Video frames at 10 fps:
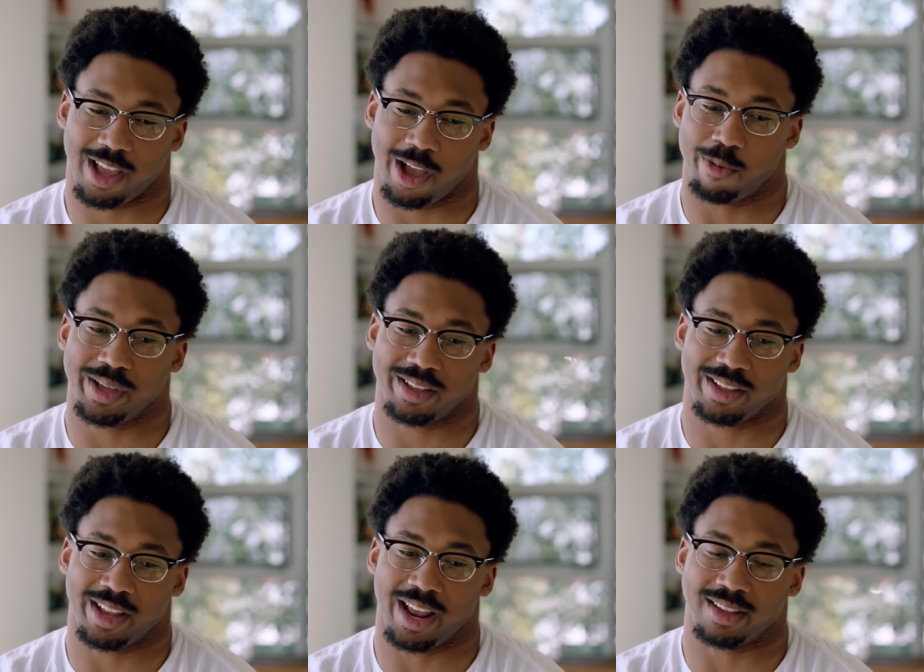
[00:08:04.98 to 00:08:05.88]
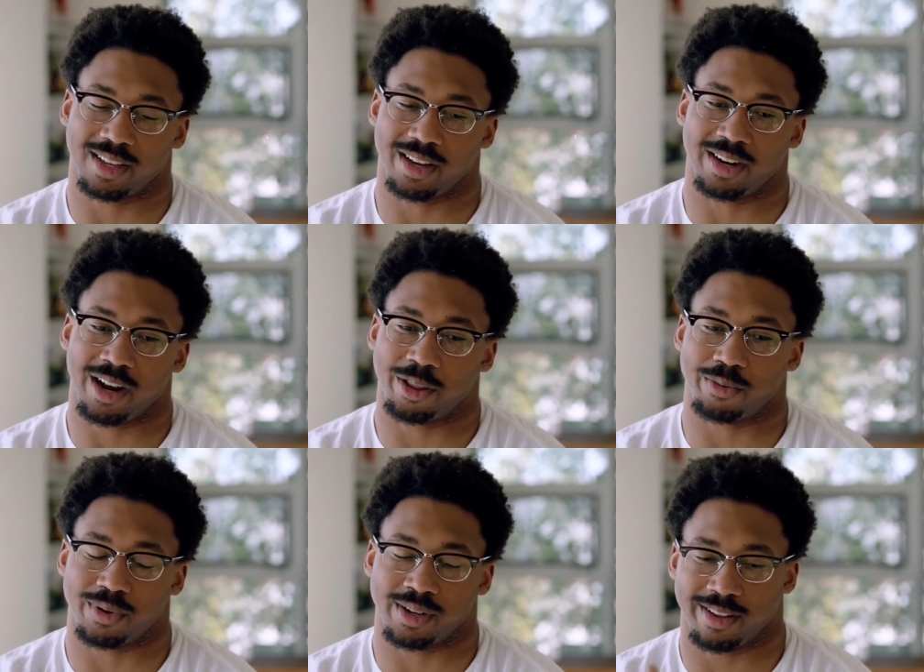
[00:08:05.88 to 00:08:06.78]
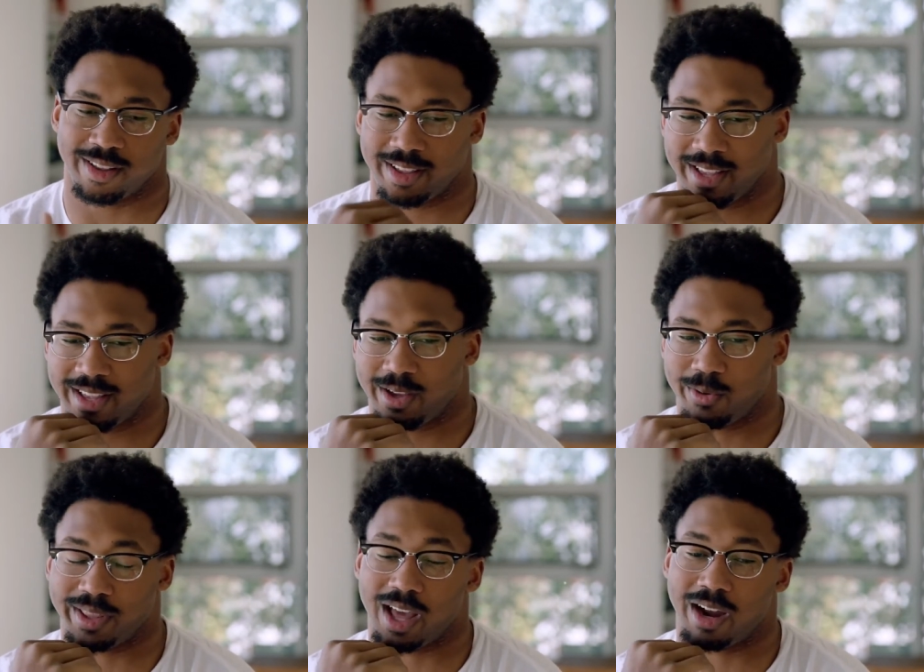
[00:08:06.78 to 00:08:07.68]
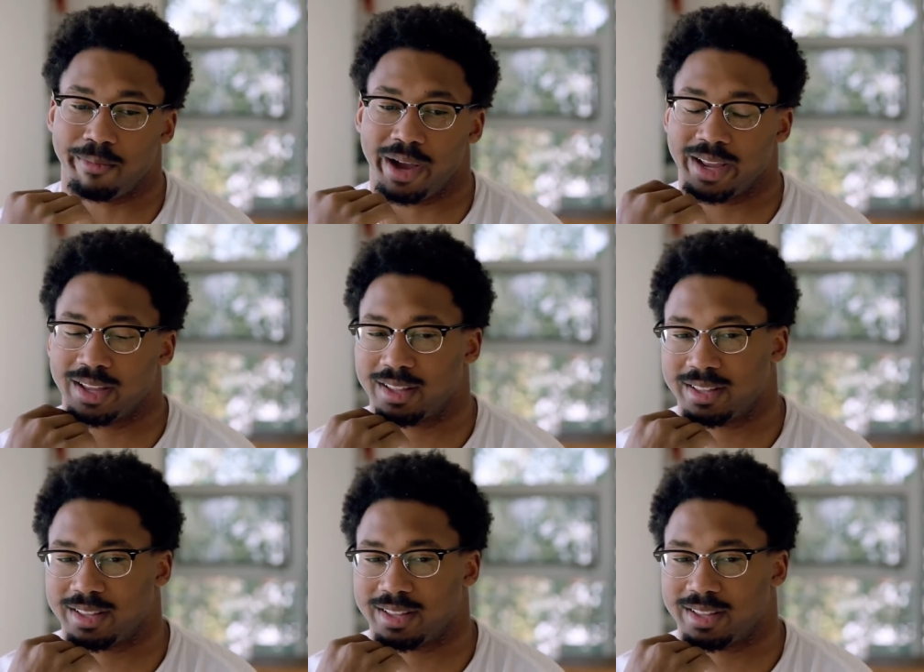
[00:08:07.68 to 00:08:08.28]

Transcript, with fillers: helmet and had to get another one without a mic.